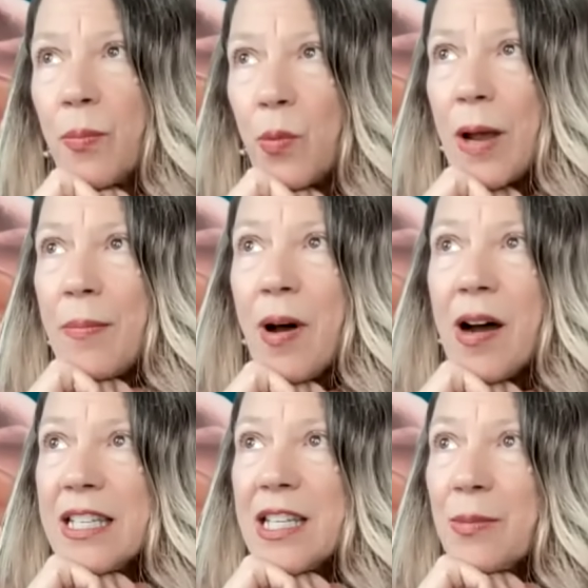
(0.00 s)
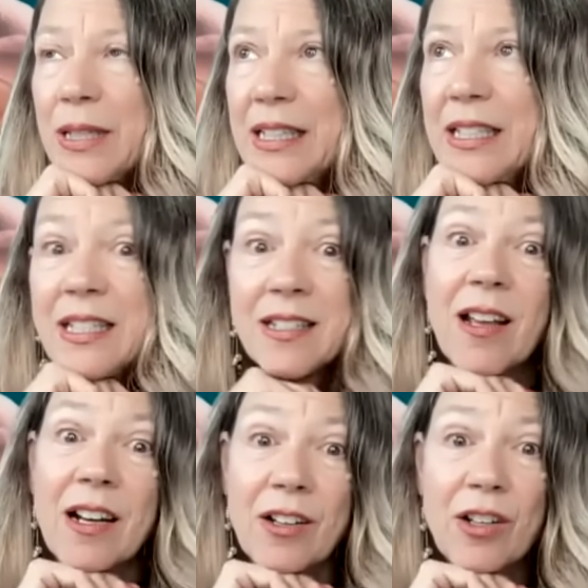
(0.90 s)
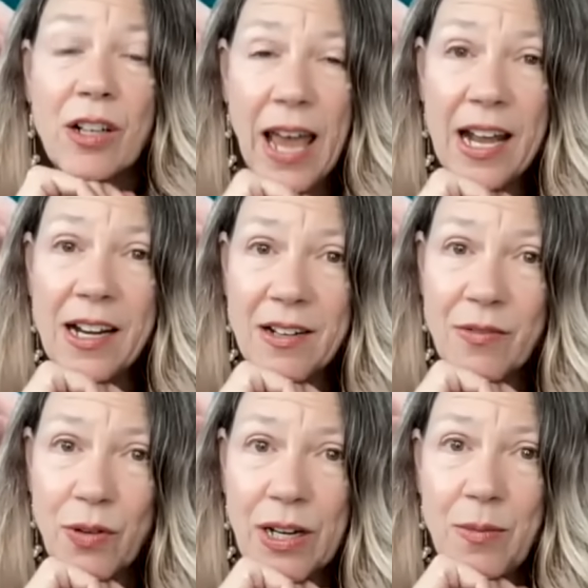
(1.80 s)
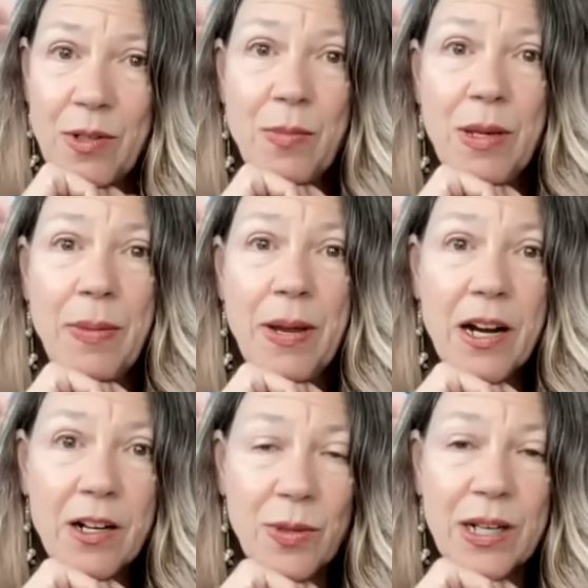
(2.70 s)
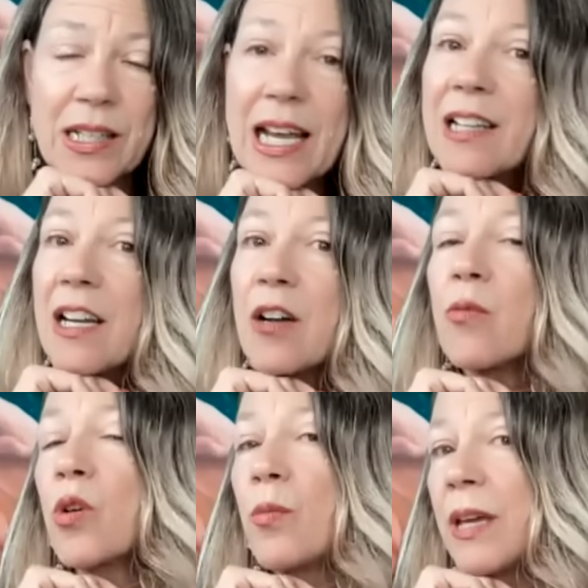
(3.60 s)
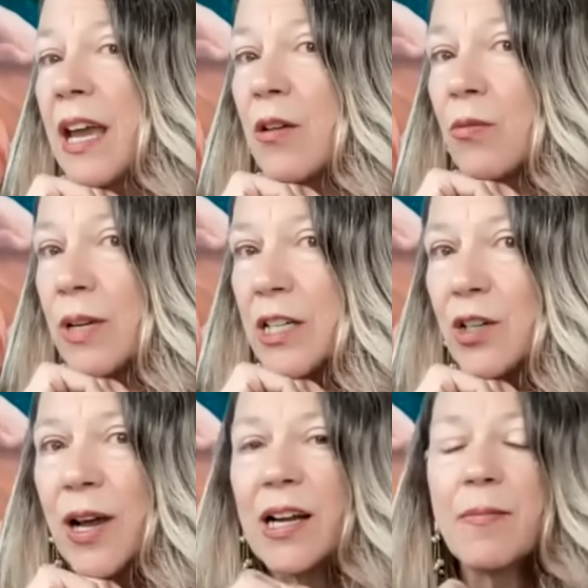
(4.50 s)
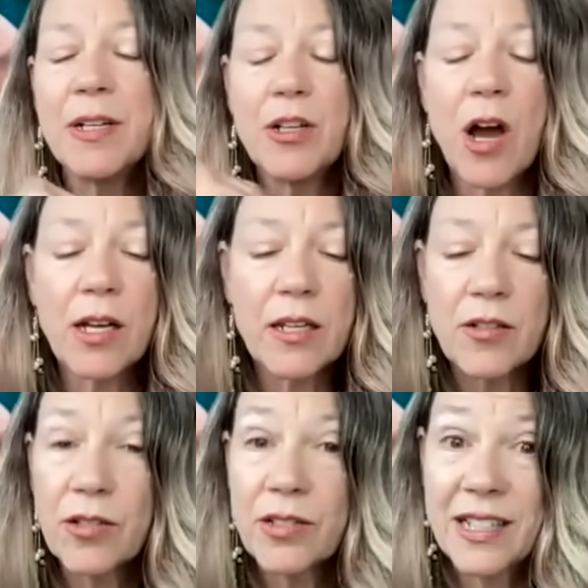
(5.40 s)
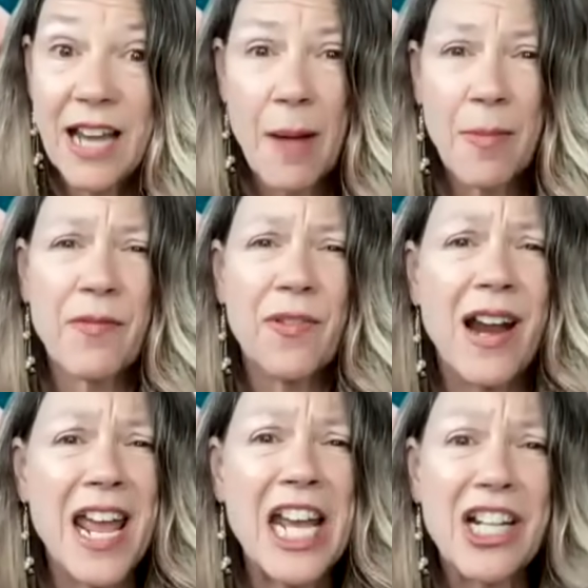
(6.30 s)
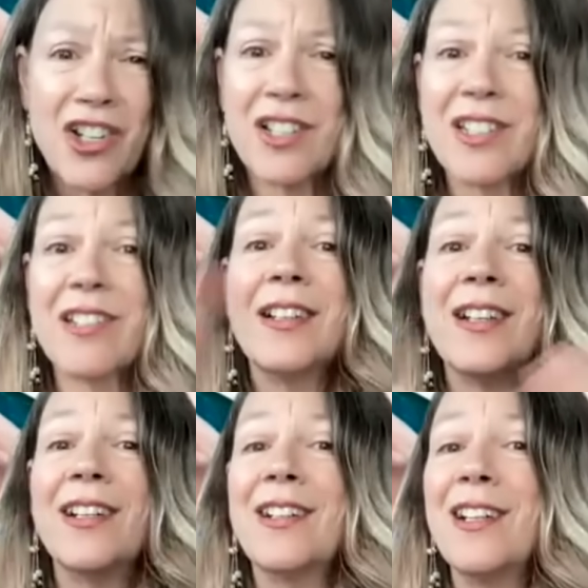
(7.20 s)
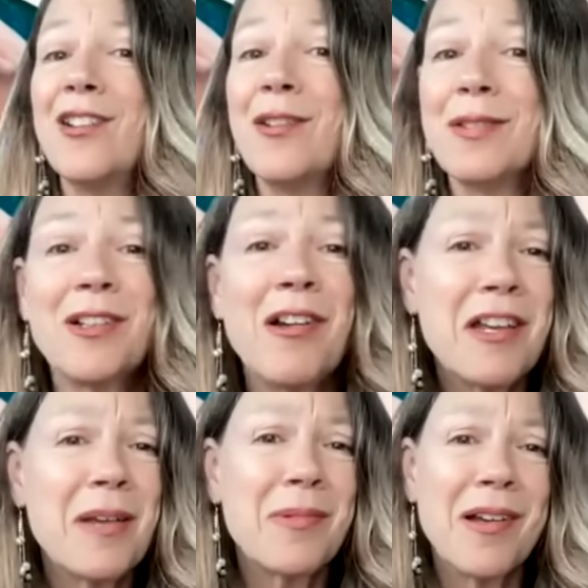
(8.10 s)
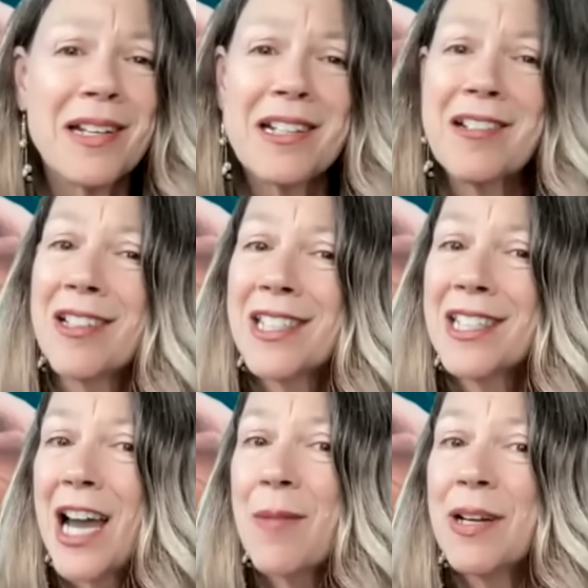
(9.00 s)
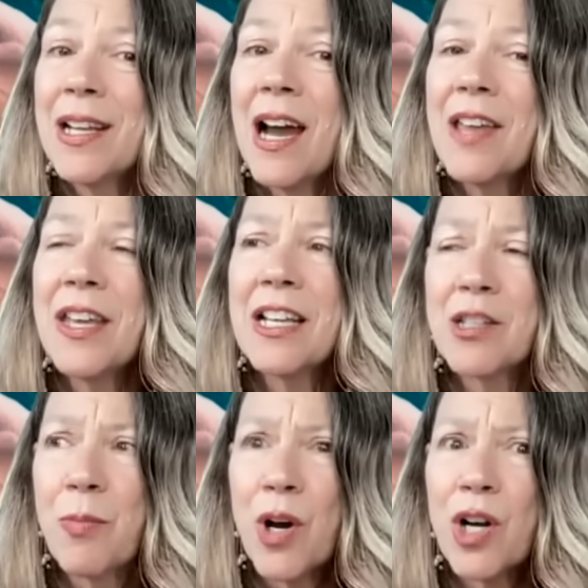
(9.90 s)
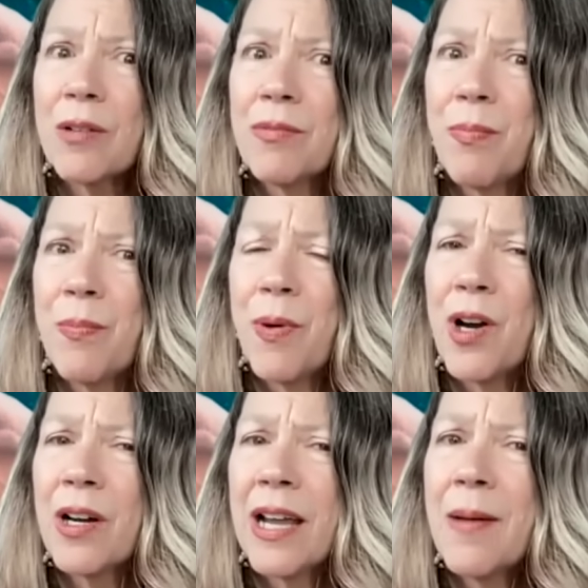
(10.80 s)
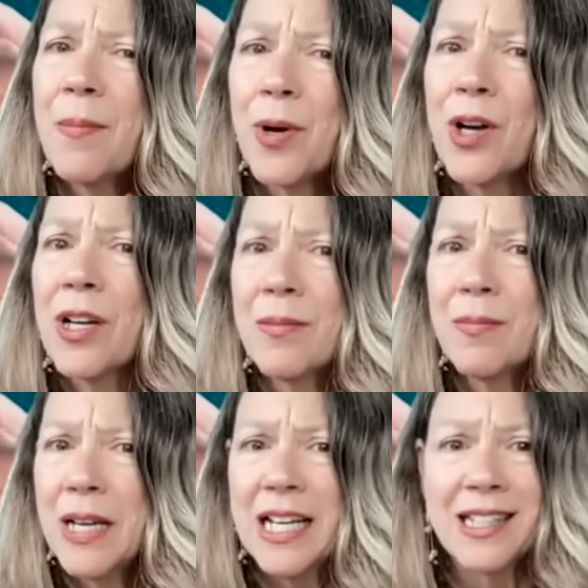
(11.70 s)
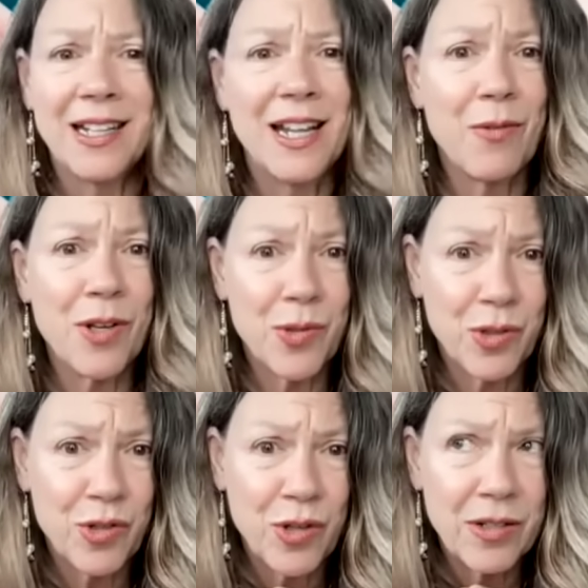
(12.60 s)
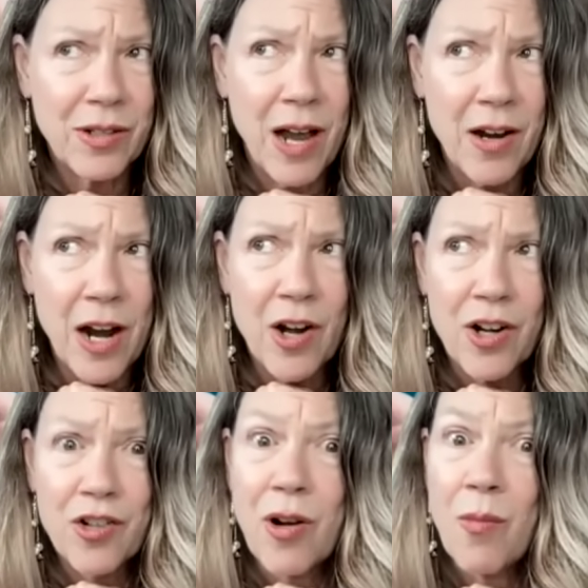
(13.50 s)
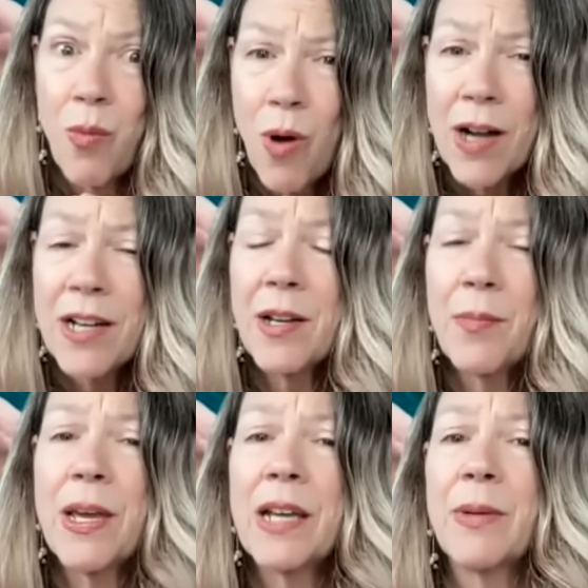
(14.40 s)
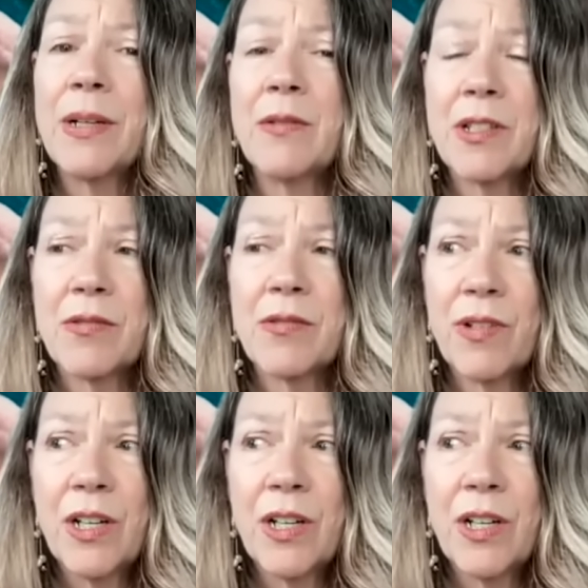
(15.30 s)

quite possibly, this is not a good candidate for him to be paired with. And there will be a redo. And I've been talking Tulsi Gabbard for ages. And I was like, oh, you keep talking Tulsi Gabbard. I think it's Berg, Burgum, Burgum, that he was. I heard Trump wanted to pick, but he was